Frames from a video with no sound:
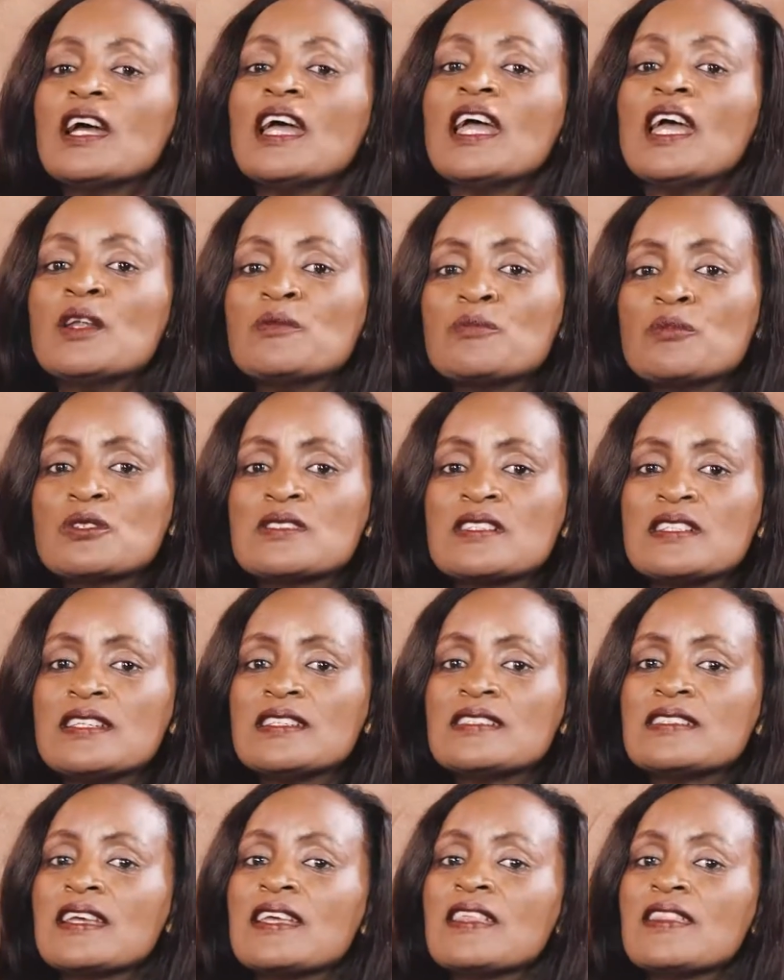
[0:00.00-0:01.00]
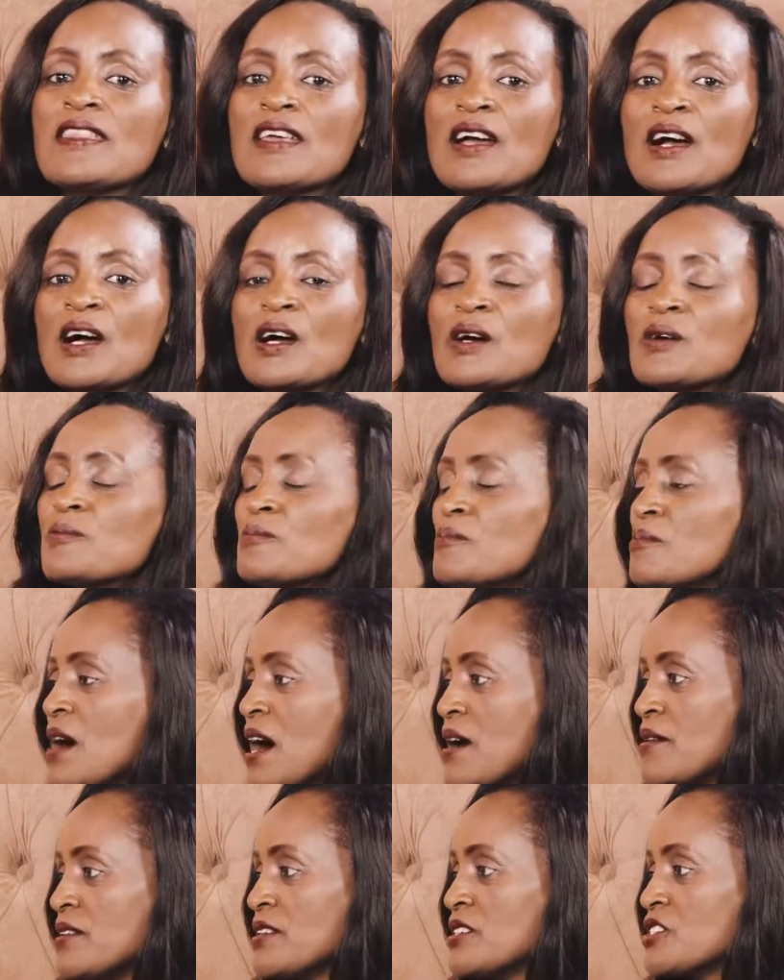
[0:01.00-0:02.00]
and putting it in their
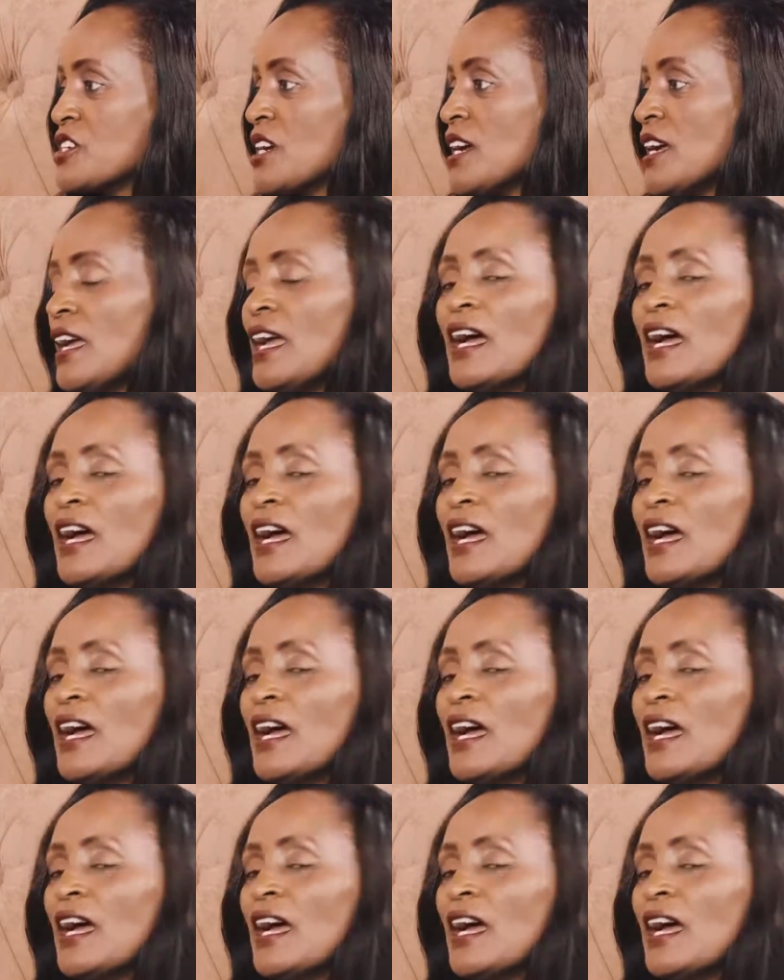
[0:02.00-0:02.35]
marriage,